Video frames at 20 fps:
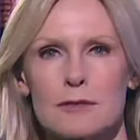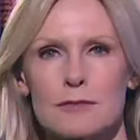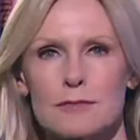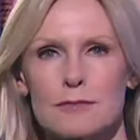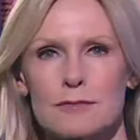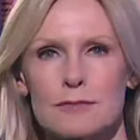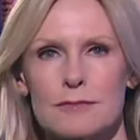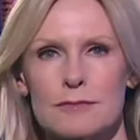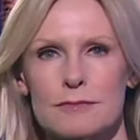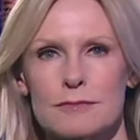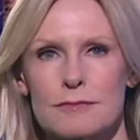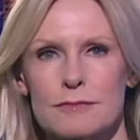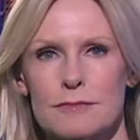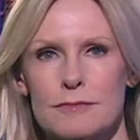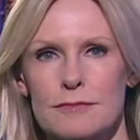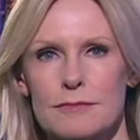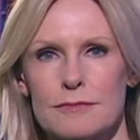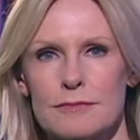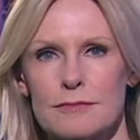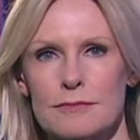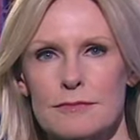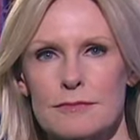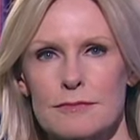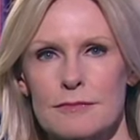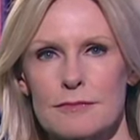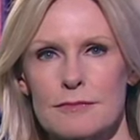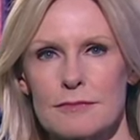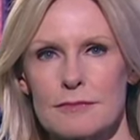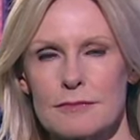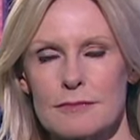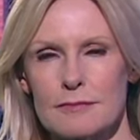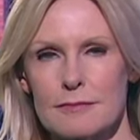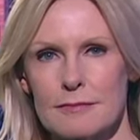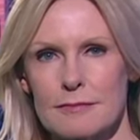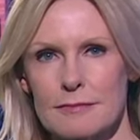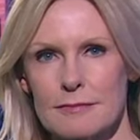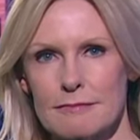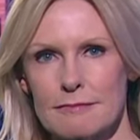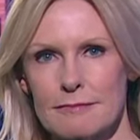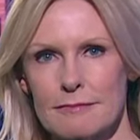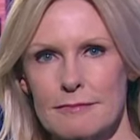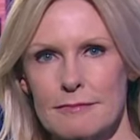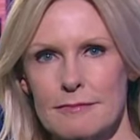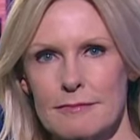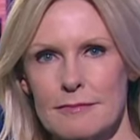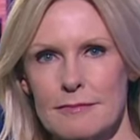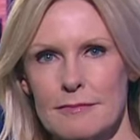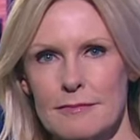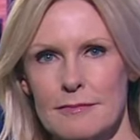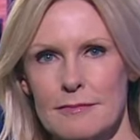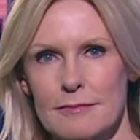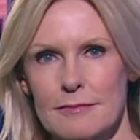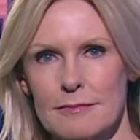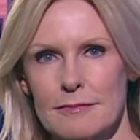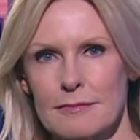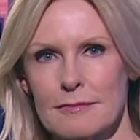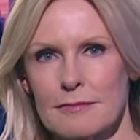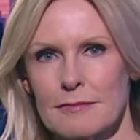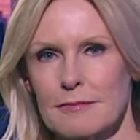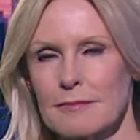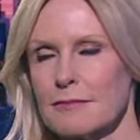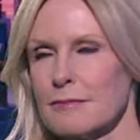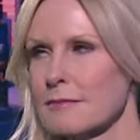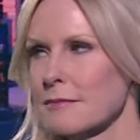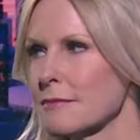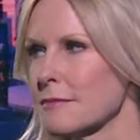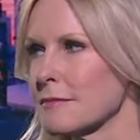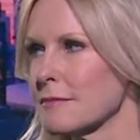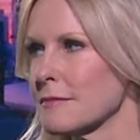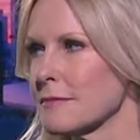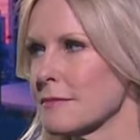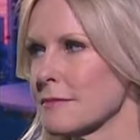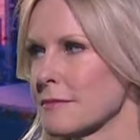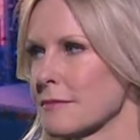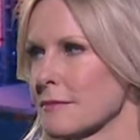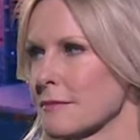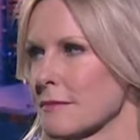No words are spoken by the person on screen.